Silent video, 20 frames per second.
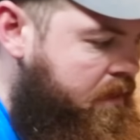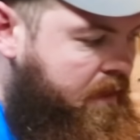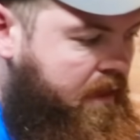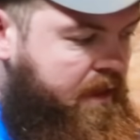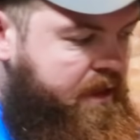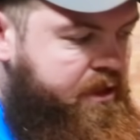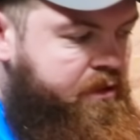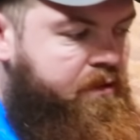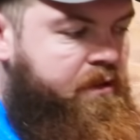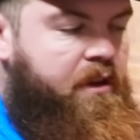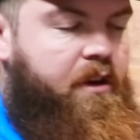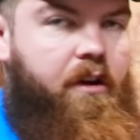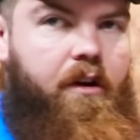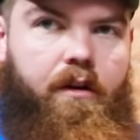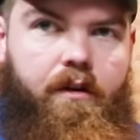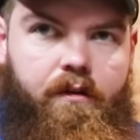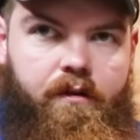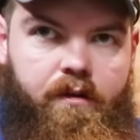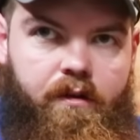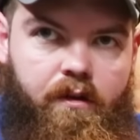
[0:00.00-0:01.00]
All right, so we've got
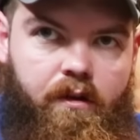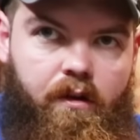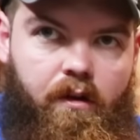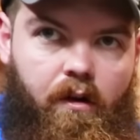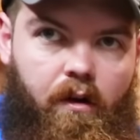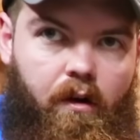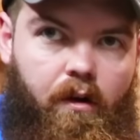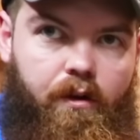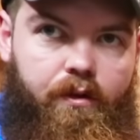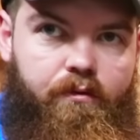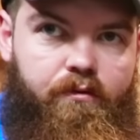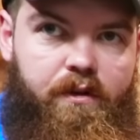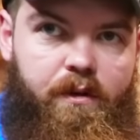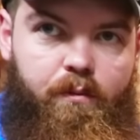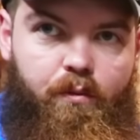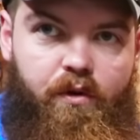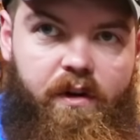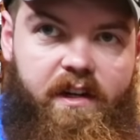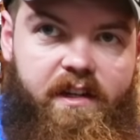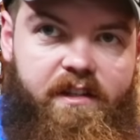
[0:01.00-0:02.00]
all, all three
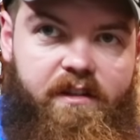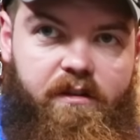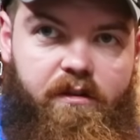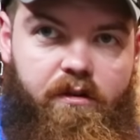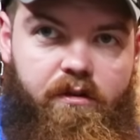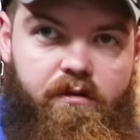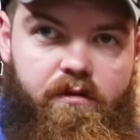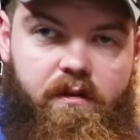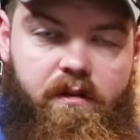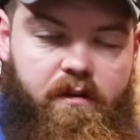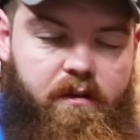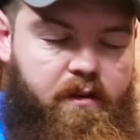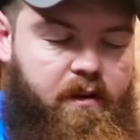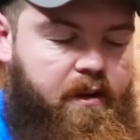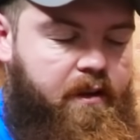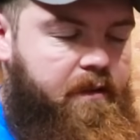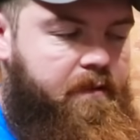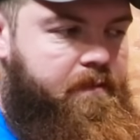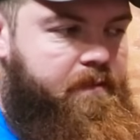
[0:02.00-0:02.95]
bricks glued, or uh,